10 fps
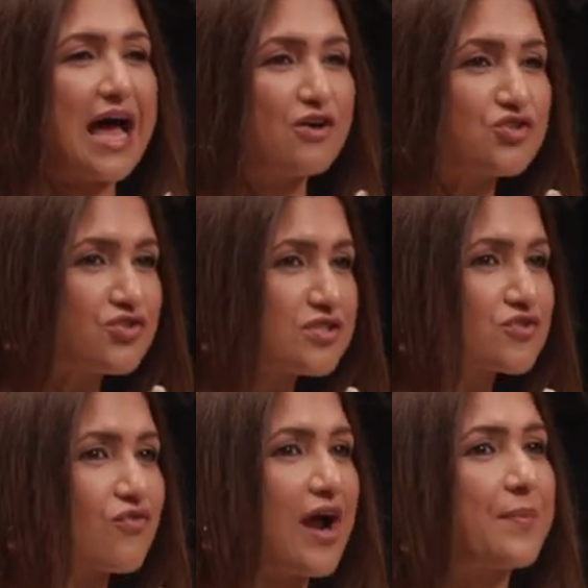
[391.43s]
How do you
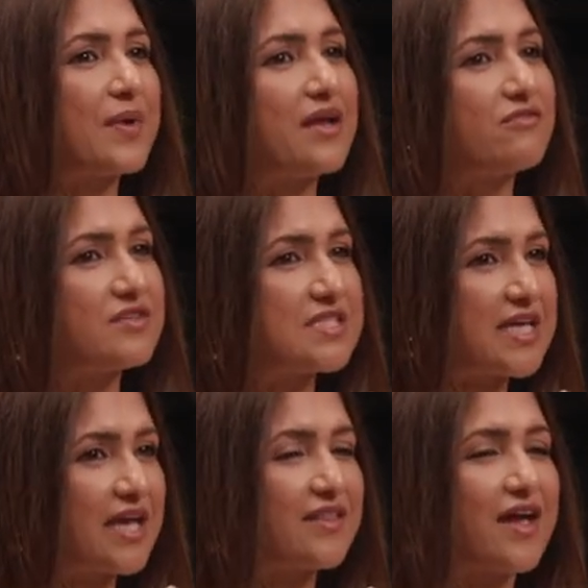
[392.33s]
describe kind of a
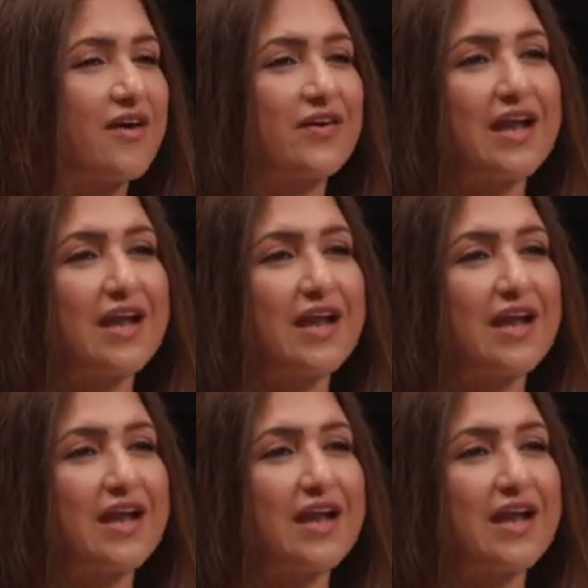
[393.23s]
day there?